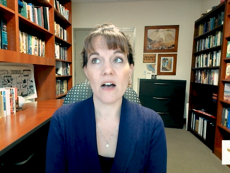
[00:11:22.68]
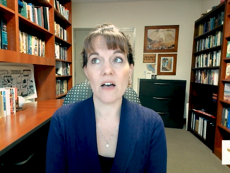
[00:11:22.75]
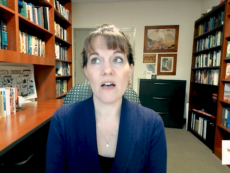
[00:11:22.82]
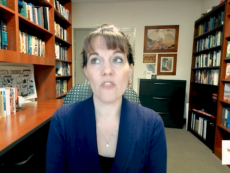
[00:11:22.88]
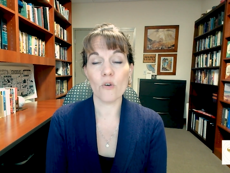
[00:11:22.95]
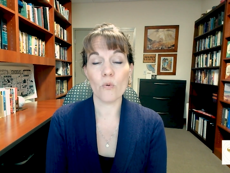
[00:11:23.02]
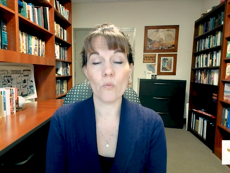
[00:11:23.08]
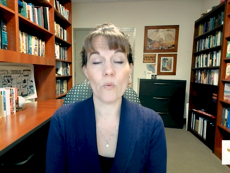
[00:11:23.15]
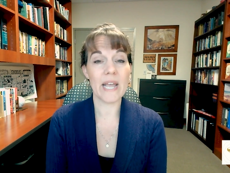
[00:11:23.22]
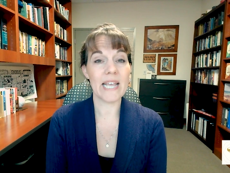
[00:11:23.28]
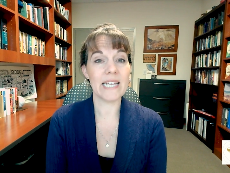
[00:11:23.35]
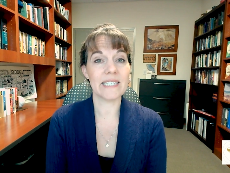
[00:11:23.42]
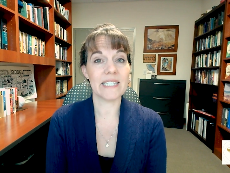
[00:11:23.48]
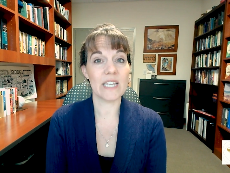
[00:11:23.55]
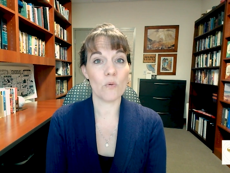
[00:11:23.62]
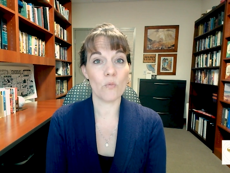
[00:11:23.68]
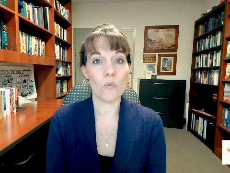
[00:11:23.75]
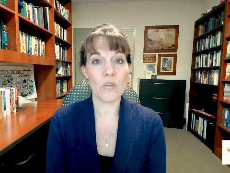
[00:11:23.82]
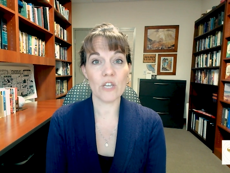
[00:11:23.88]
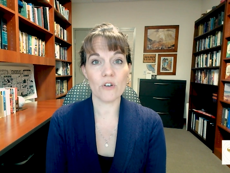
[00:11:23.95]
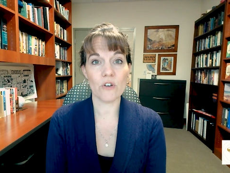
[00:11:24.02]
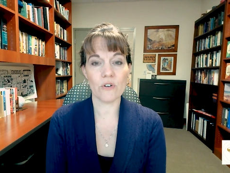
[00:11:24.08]
the ways that
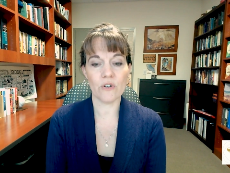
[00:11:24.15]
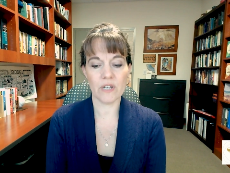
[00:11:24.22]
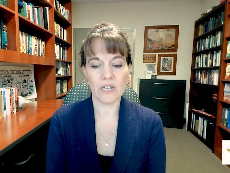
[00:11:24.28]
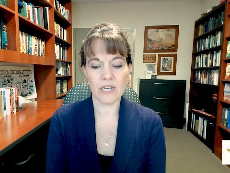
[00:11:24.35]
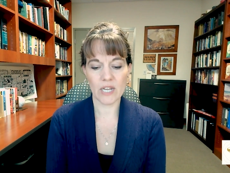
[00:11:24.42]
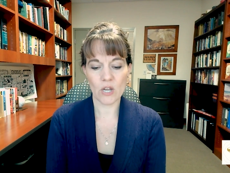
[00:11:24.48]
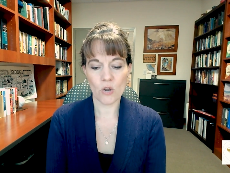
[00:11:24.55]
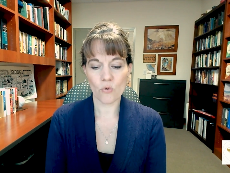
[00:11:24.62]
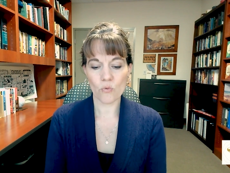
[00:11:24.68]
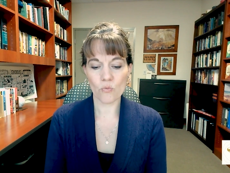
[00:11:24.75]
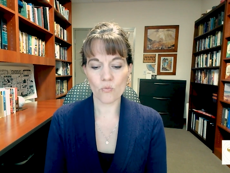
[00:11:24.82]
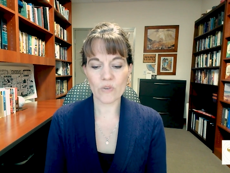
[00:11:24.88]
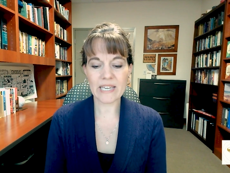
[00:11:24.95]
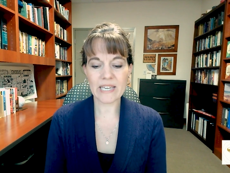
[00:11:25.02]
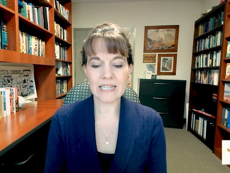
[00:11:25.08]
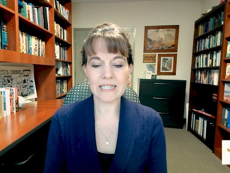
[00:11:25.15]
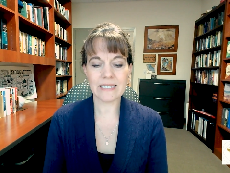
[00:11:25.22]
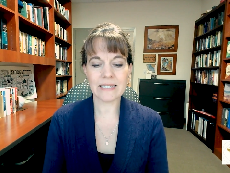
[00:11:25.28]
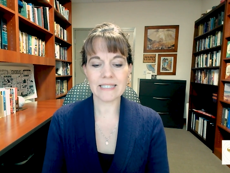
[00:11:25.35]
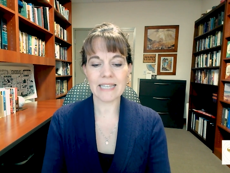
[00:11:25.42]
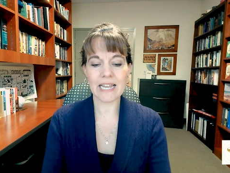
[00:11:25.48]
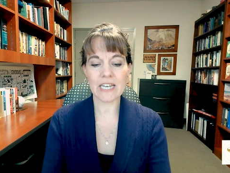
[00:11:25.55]
we could
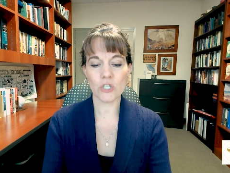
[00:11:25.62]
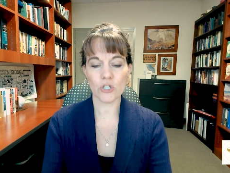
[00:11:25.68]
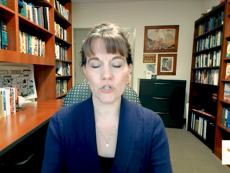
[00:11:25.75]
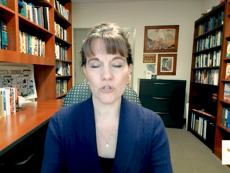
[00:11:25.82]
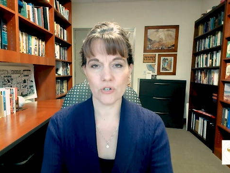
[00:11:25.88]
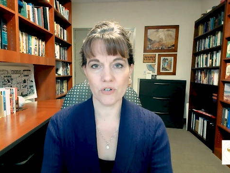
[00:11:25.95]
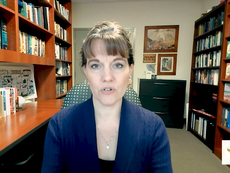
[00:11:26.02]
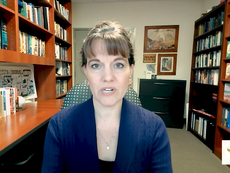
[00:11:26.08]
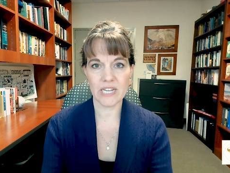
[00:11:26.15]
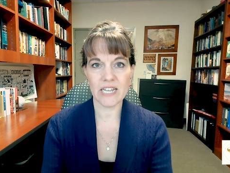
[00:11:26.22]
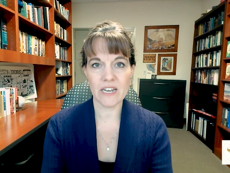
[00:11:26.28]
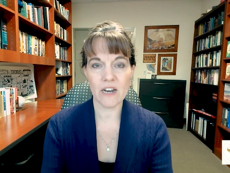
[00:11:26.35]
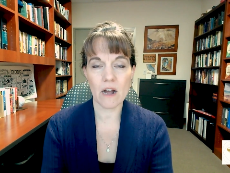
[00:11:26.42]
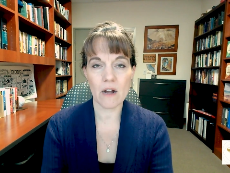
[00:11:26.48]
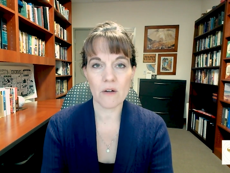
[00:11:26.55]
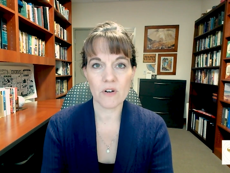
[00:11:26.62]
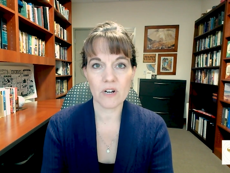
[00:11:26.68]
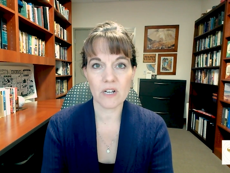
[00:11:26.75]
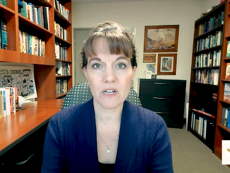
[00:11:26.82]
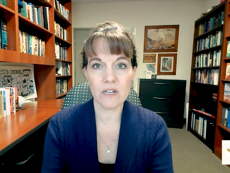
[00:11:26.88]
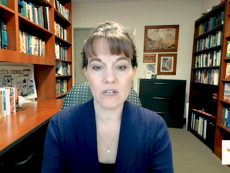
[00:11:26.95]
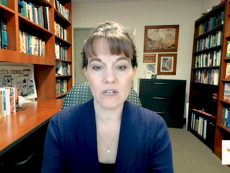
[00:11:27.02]
recenter in our
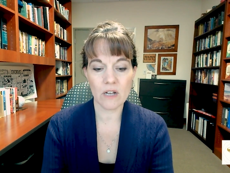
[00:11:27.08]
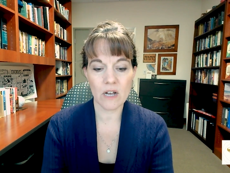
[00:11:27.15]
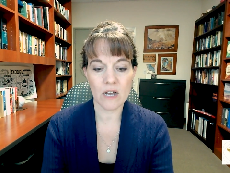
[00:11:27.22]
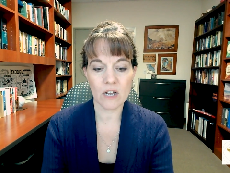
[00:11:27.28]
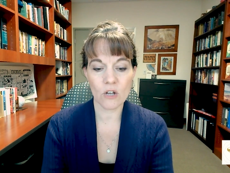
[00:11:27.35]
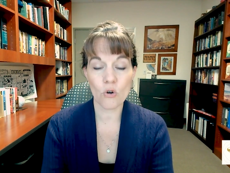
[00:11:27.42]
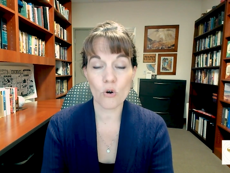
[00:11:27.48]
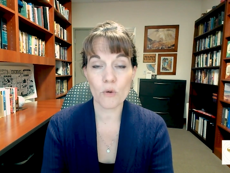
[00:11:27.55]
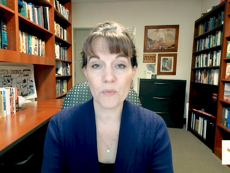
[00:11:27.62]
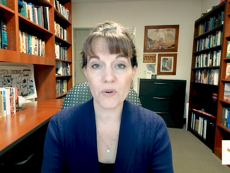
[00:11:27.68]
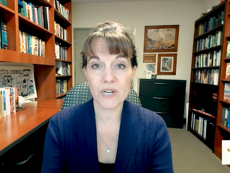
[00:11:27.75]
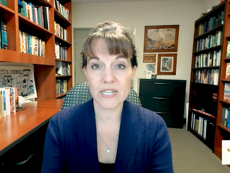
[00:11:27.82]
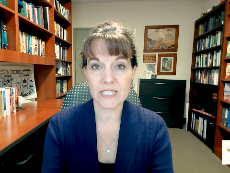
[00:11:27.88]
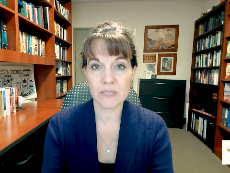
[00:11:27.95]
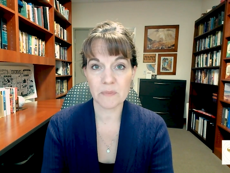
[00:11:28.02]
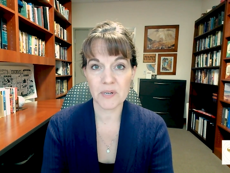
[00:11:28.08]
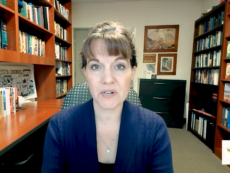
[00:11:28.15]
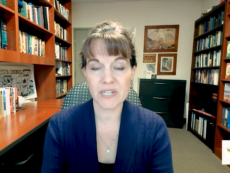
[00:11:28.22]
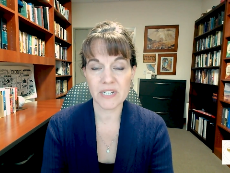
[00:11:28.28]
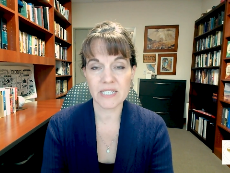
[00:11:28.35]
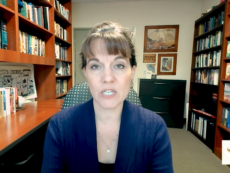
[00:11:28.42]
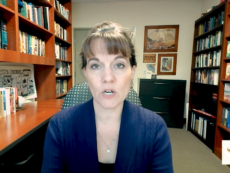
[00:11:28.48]
corporate
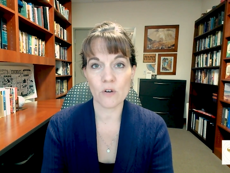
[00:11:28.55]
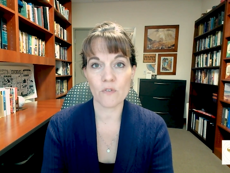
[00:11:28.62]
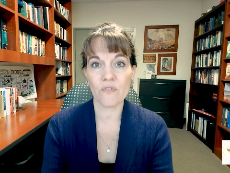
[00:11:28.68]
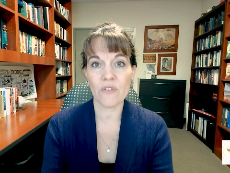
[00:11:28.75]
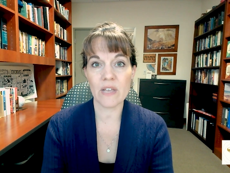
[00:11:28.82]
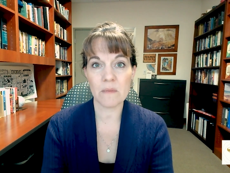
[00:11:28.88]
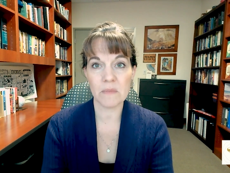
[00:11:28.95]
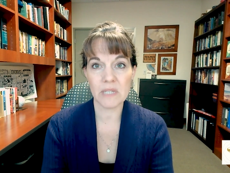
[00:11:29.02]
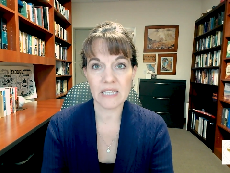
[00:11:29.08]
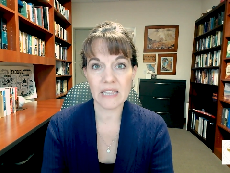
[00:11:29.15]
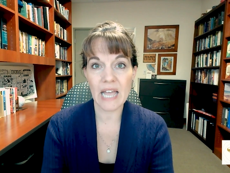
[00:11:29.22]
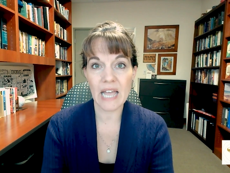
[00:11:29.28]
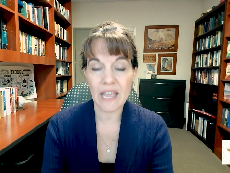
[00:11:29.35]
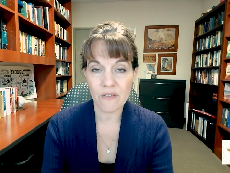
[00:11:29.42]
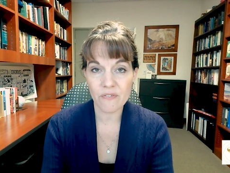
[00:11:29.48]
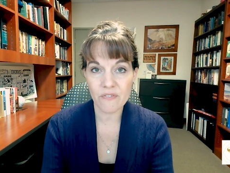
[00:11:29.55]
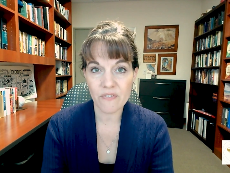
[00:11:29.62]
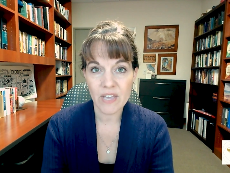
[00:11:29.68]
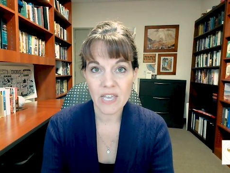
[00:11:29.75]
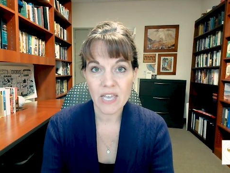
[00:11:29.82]
experience, in our family life,